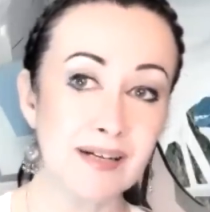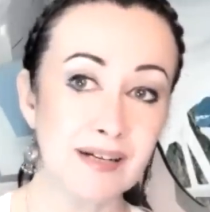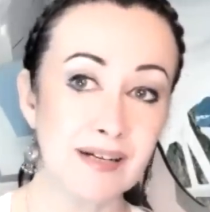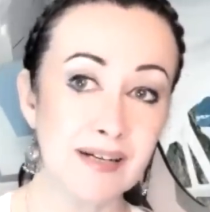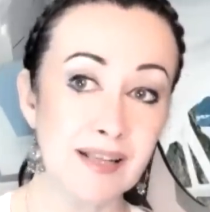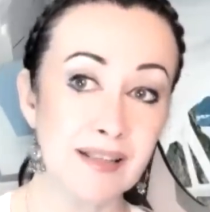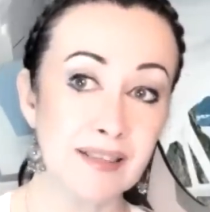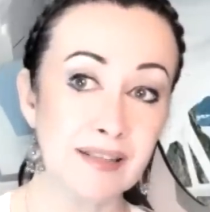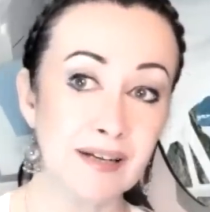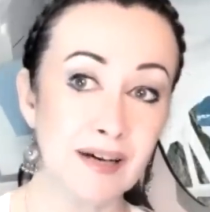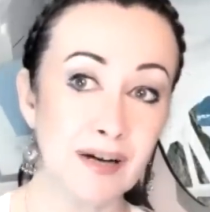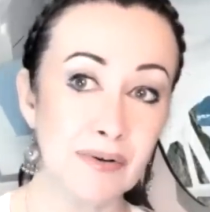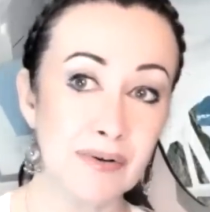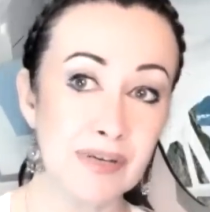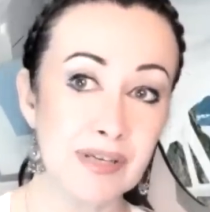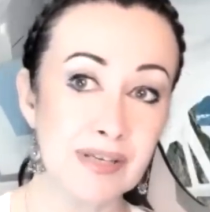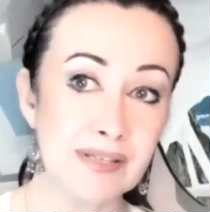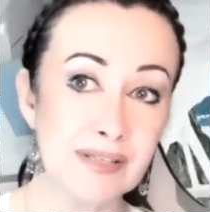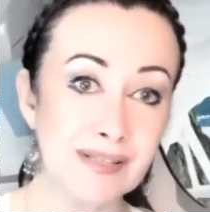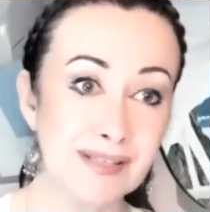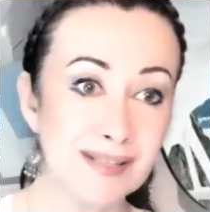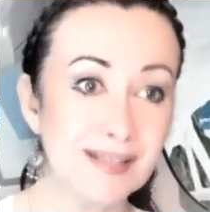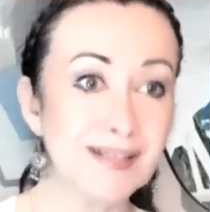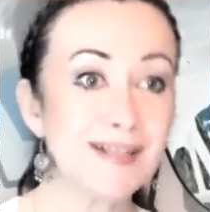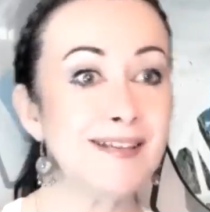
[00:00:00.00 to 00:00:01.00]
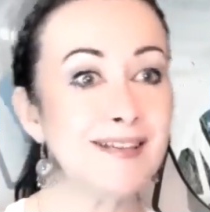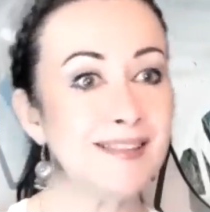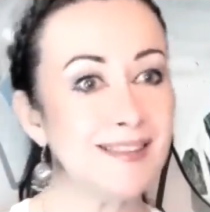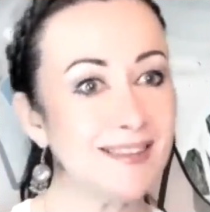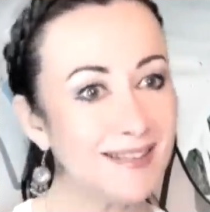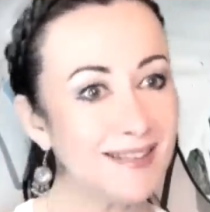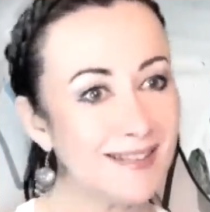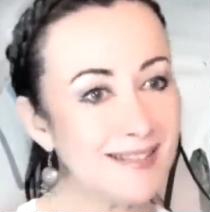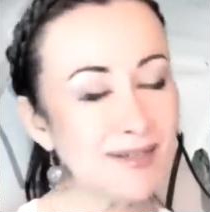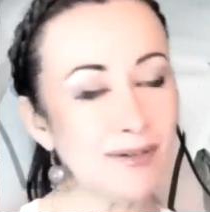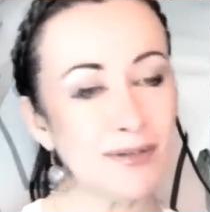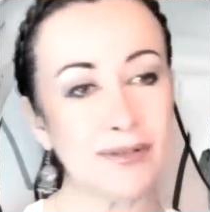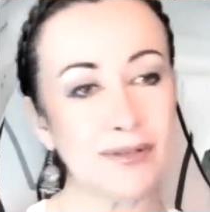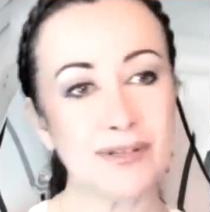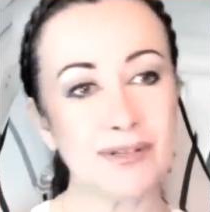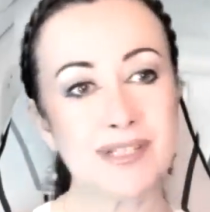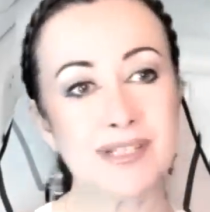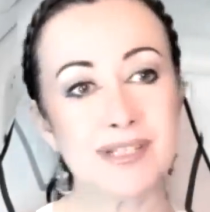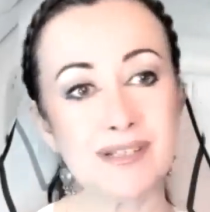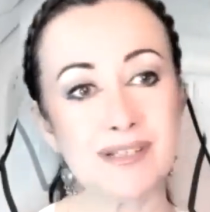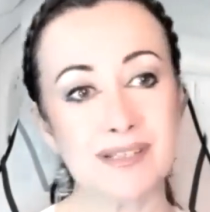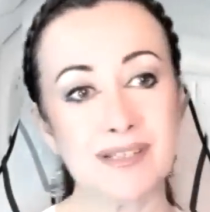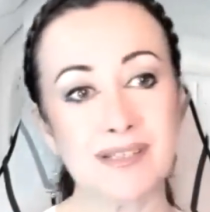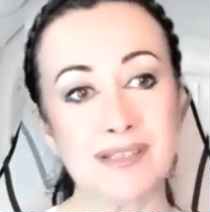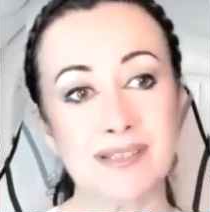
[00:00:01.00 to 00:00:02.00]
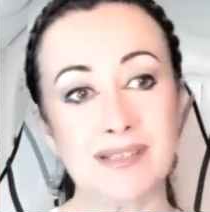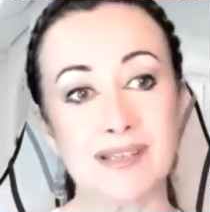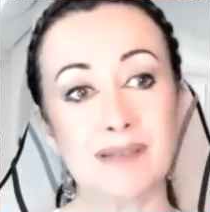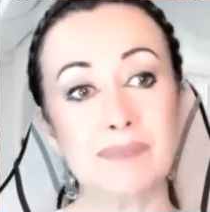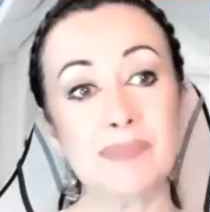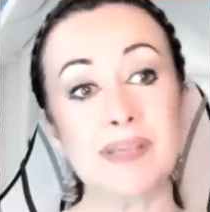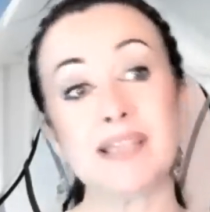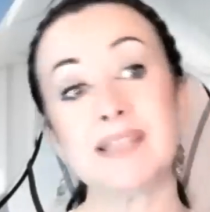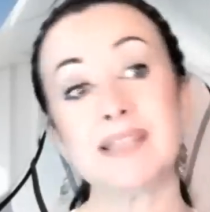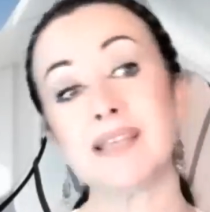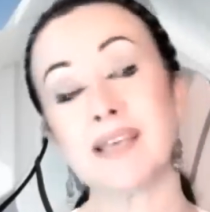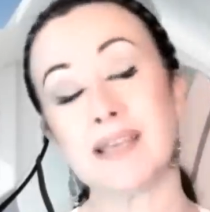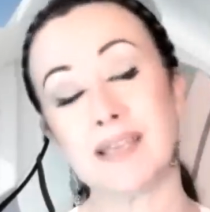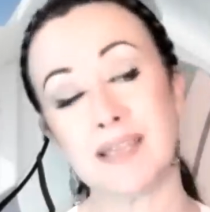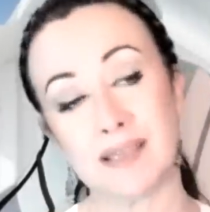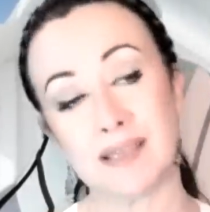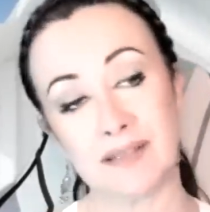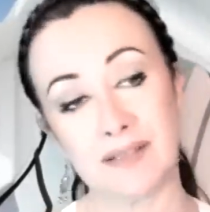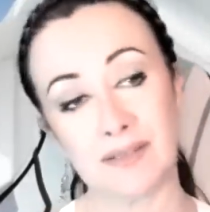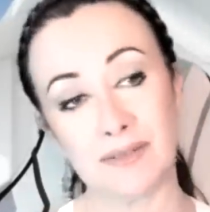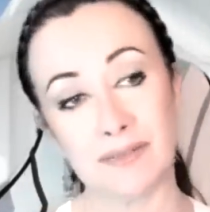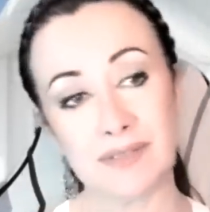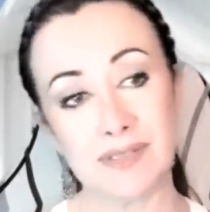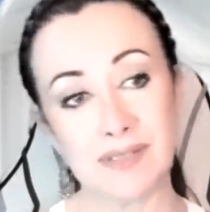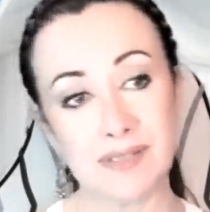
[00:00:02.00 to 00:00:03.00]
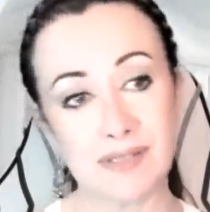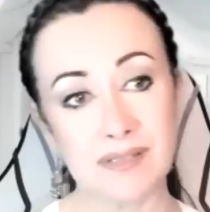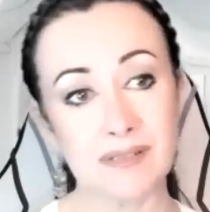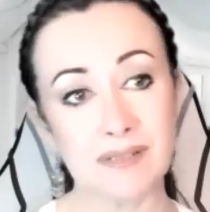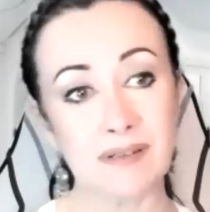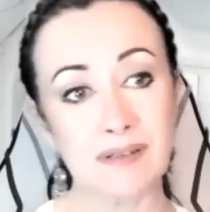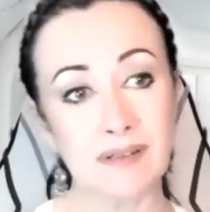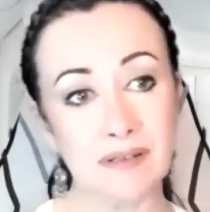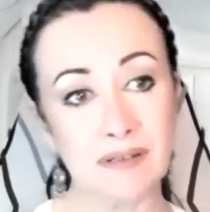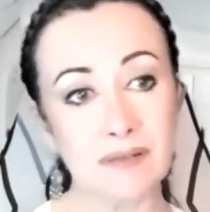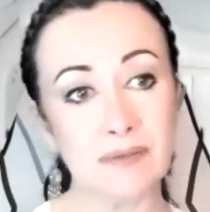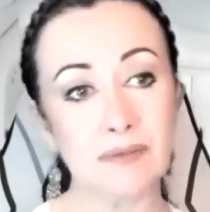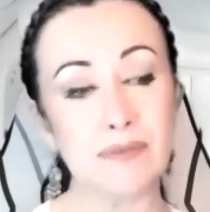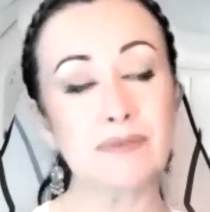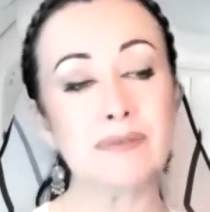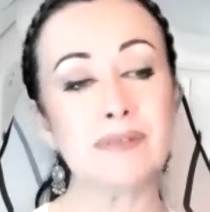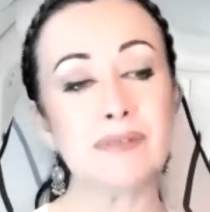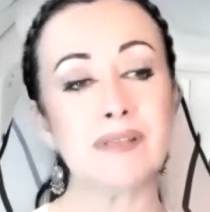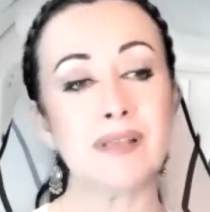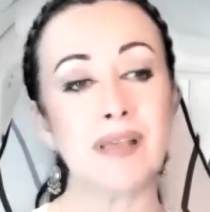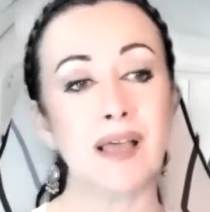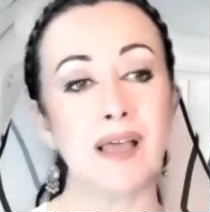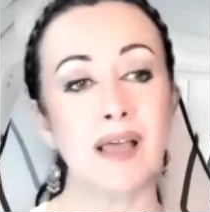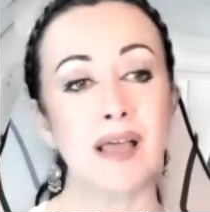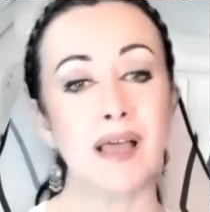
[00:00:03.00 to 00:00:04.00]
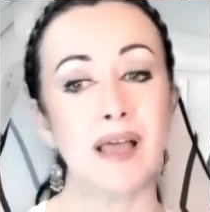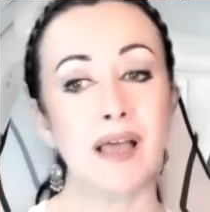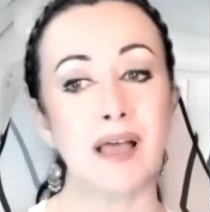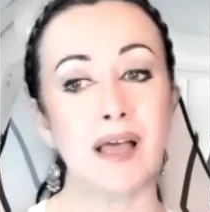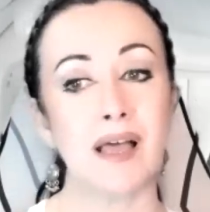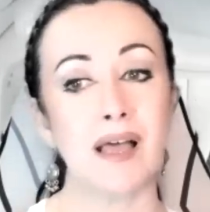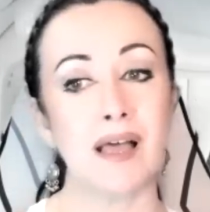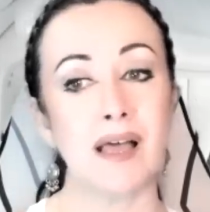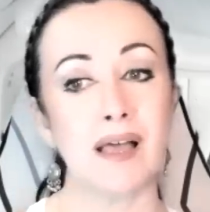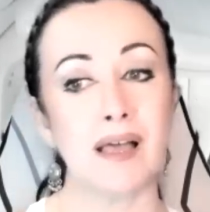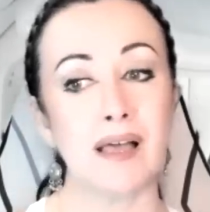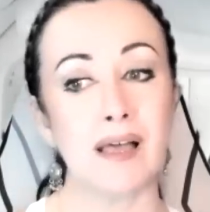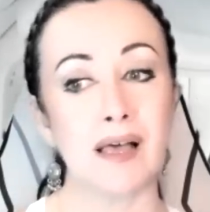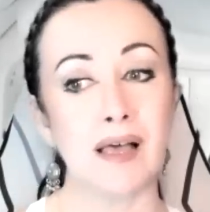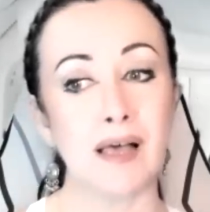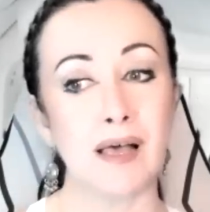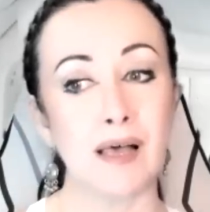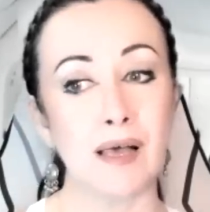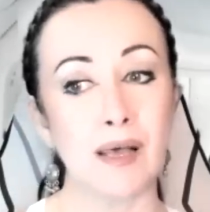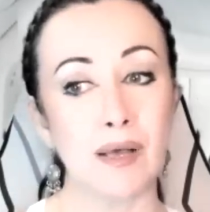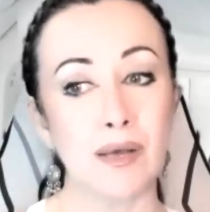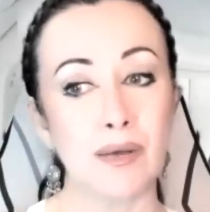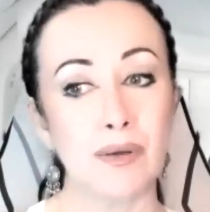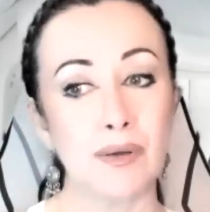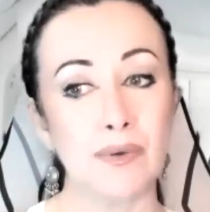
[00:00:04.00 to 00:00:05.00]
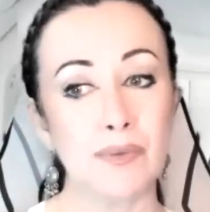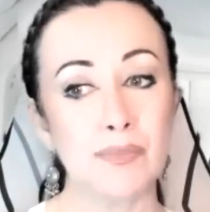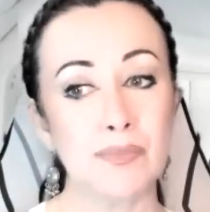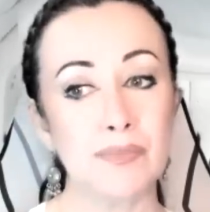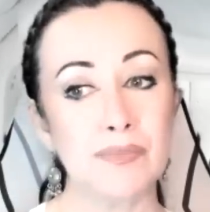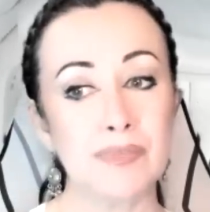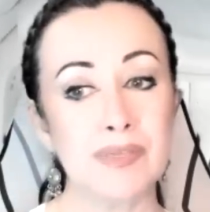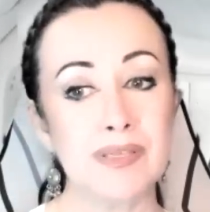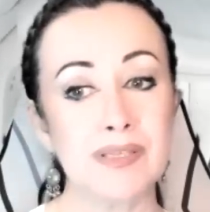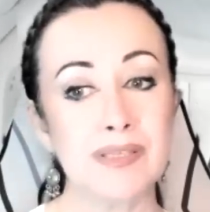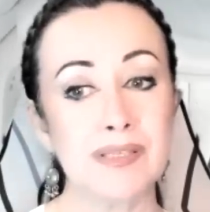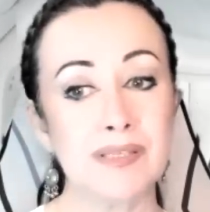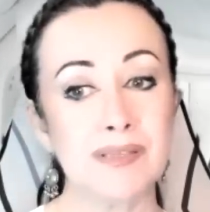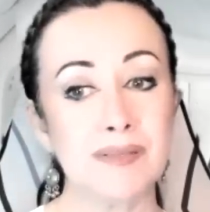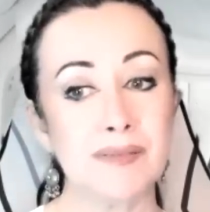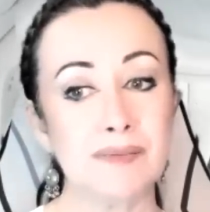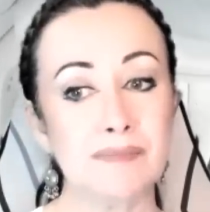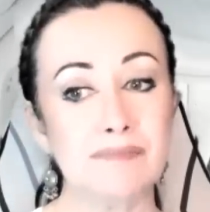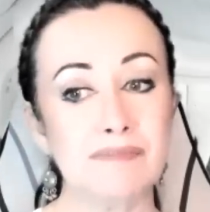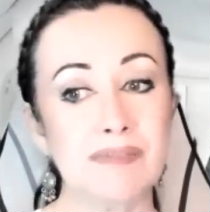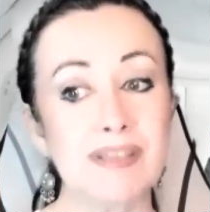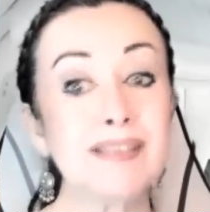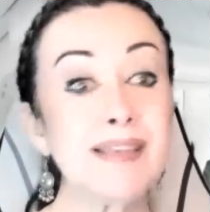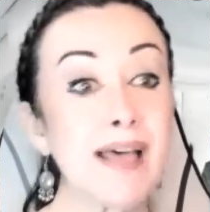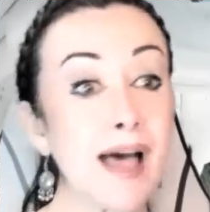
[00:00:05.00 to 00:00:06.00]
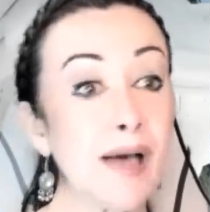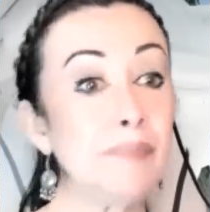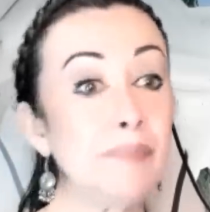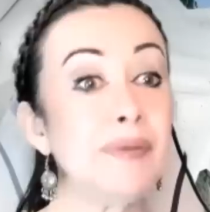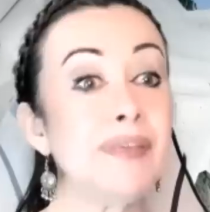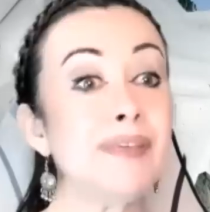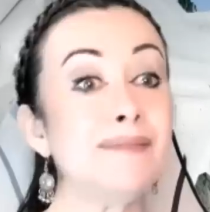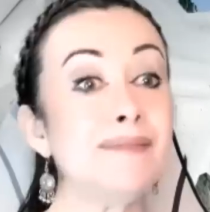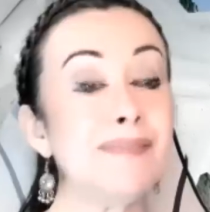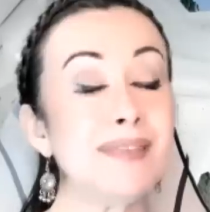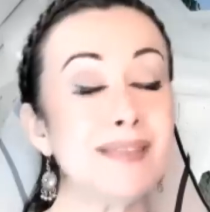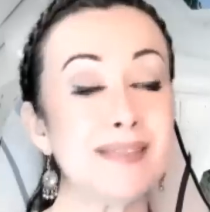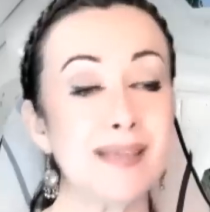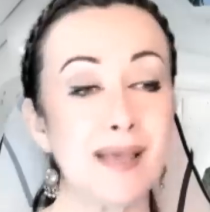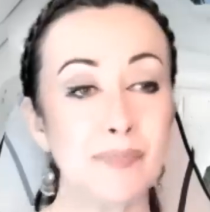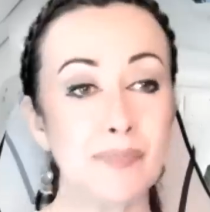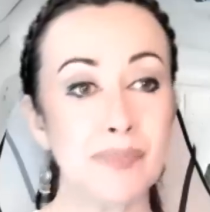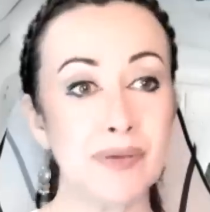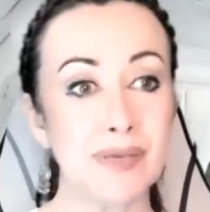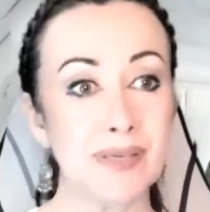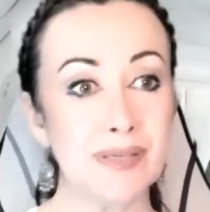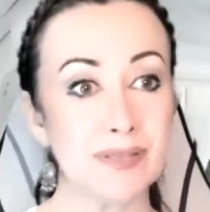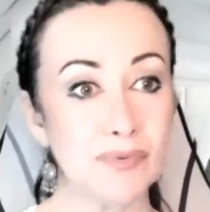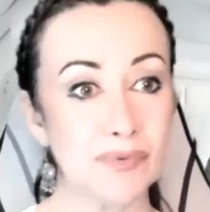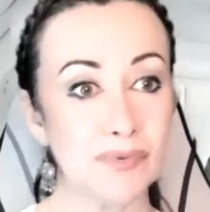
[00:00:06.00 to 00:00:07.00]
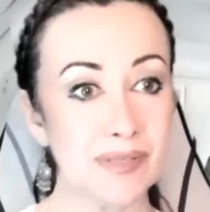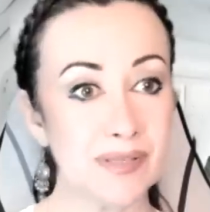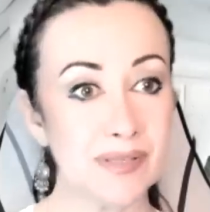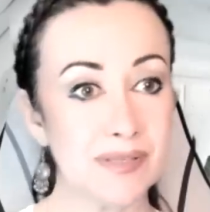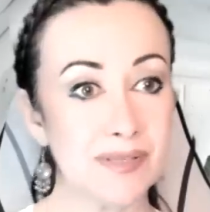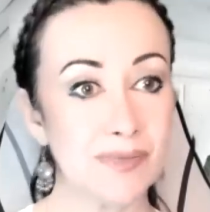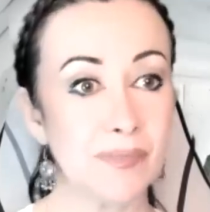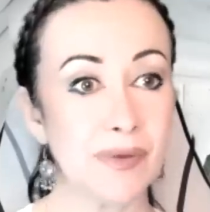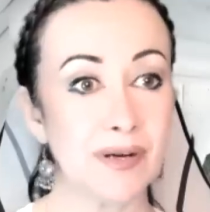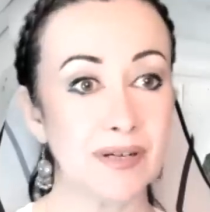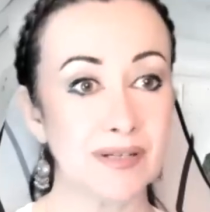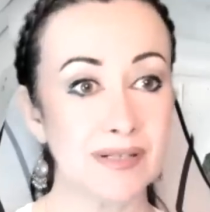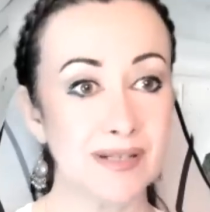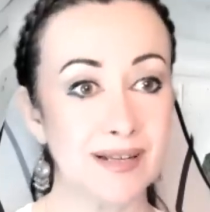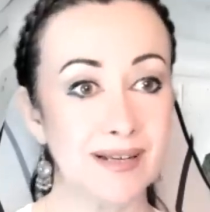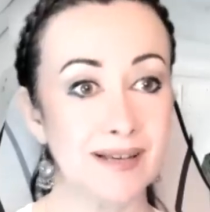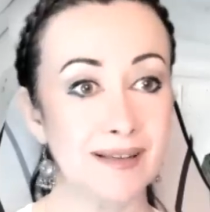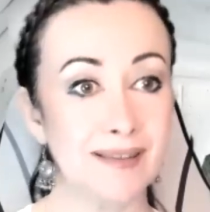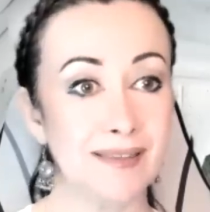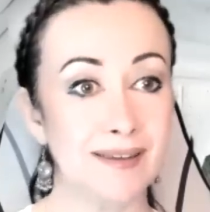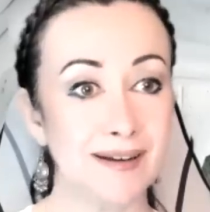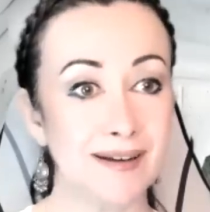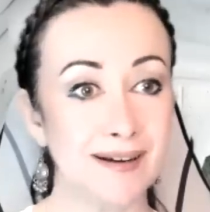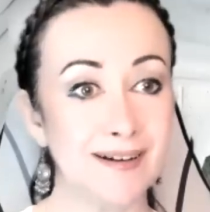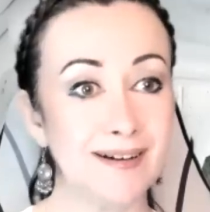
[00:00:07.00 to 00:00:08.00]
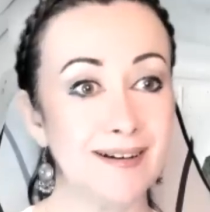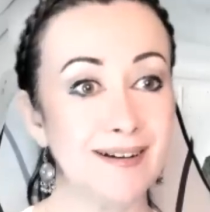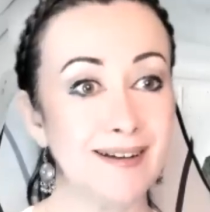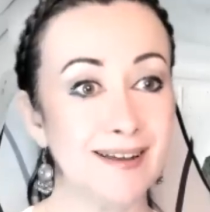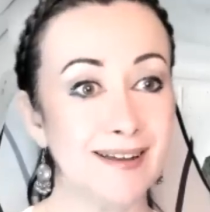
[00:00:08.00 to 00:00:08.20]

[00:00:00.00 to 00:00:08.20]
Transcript: And now he's still in this other star system that I cannot disclose. He's happy. He's with his partner there.